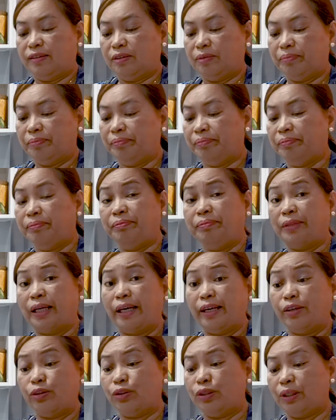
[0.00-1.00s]

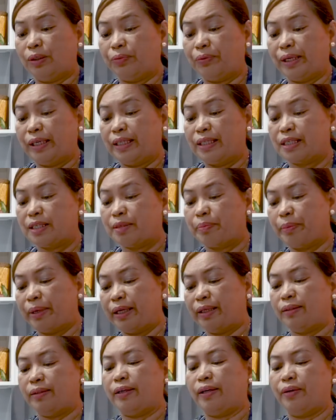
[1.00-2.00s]
I could already
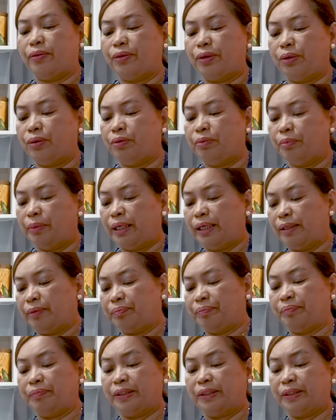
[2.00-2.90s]
smell the aroma.